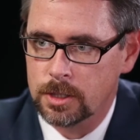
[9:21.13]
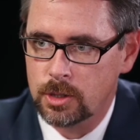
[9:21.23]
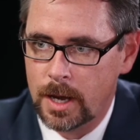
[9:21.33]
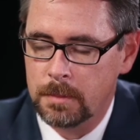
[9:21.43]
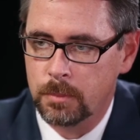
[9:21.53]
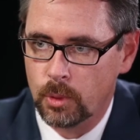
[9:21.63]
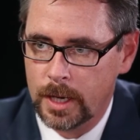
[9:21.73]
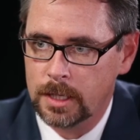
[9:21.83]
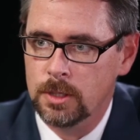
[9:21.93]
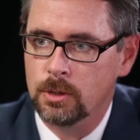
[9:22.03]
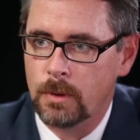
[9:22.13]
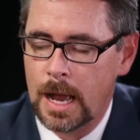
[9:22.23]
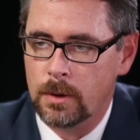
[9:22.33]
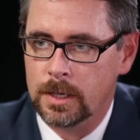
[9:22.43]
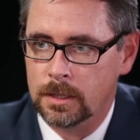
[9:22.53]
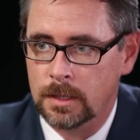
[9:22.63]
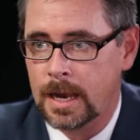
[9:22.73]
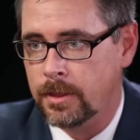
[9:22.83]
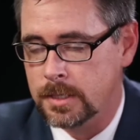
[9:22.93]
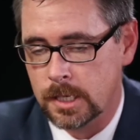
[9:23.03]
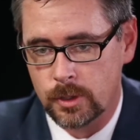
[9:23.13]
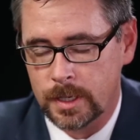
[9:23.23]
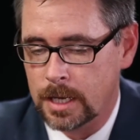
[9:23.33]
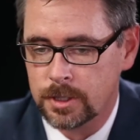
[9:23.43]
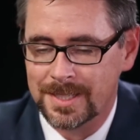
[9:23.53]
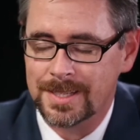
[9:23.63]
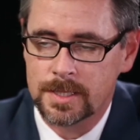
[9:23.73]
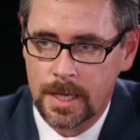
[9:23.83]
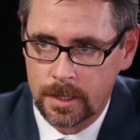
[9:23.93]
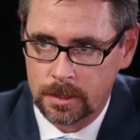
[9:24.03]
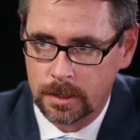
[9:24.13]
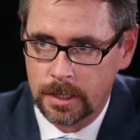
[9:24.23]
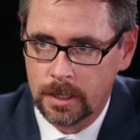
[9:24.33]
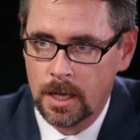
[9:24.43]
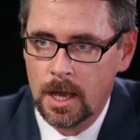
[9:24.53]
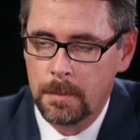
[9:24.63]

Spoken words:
to try and break new ground in a lot of the territory, not just aesthetically,